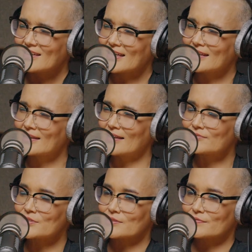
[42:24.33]
and
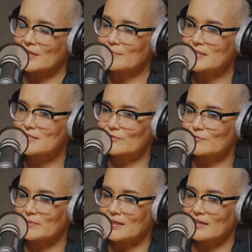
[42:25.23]
love to define
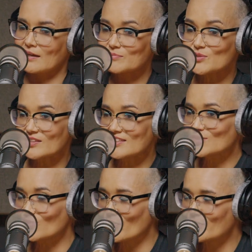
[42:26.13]
myself by, I'm doing this
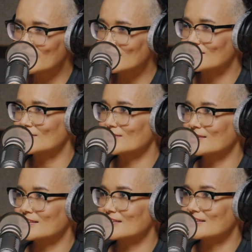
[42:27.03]
cool thing,
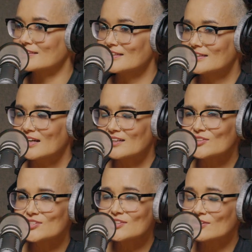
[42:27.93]
and I
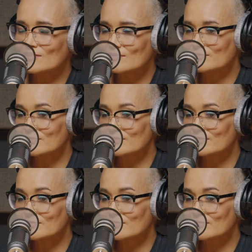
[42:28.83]
got to go,